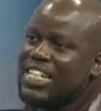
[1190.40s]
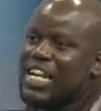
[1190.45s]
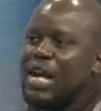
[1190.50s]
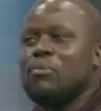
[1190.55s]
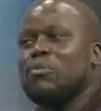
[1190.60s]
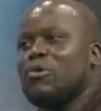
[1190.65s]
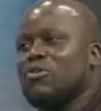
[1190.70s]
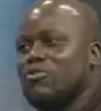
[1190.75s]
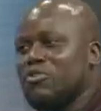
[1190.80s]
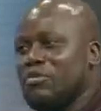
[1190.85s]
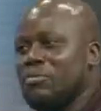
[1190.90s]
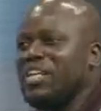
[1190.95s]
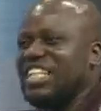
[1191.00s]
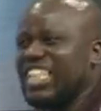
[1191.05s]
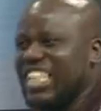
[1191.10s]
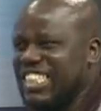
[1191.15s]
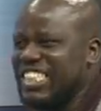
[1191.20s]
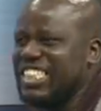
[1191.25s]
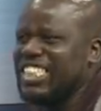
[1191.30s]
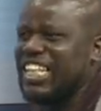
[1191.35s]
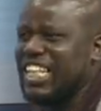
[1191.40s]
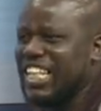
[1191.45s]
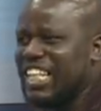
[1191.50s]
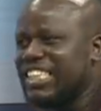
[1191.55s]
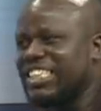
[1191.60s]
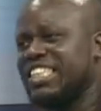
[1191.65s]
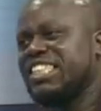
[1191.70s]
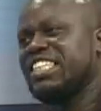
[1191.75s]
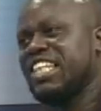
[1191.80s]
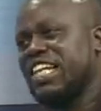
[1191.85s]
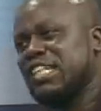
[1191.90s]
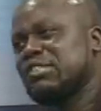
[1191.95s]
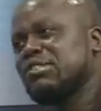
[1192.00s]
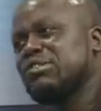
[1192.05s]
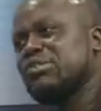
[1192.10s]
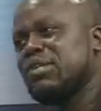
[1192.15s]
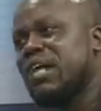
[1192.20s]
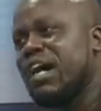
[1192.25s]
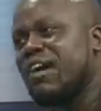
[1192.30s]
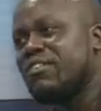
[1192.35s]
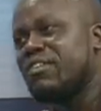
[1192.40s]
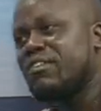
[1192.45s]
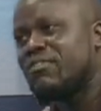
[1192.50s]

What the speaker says: number of women getting elected. Yeah, so you have the